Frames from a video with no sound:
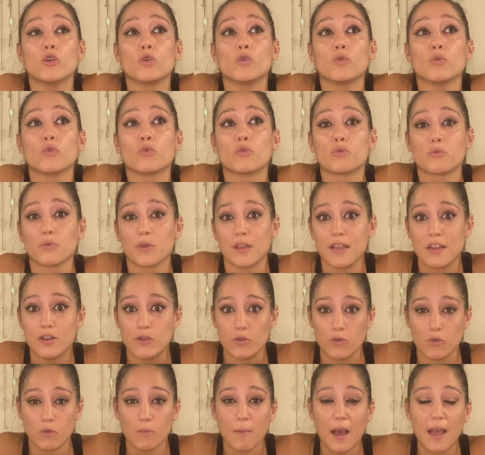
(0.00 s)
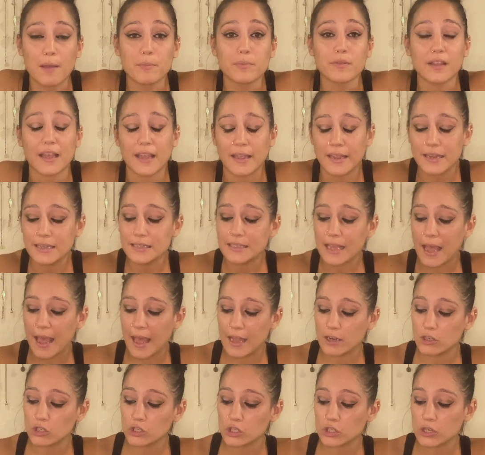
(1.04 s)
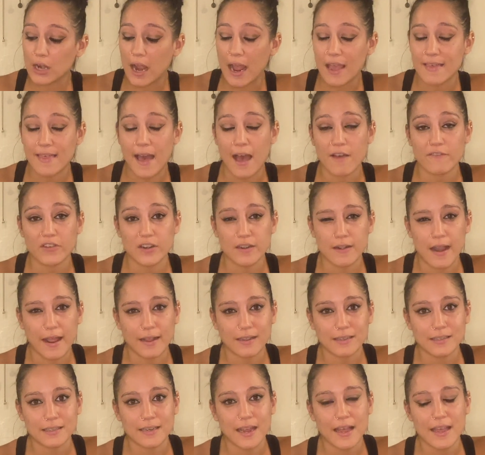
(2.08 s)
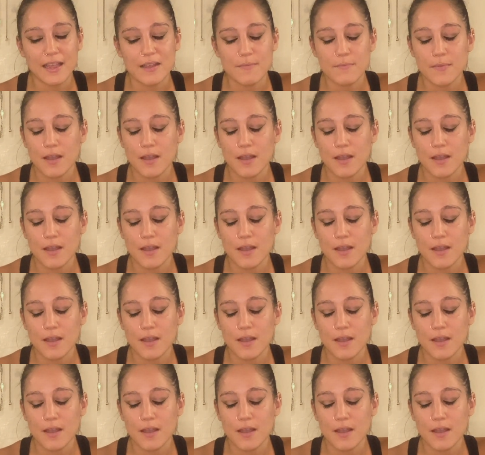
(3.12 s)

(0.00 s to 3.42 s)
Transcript: redo my blades and try that for next time.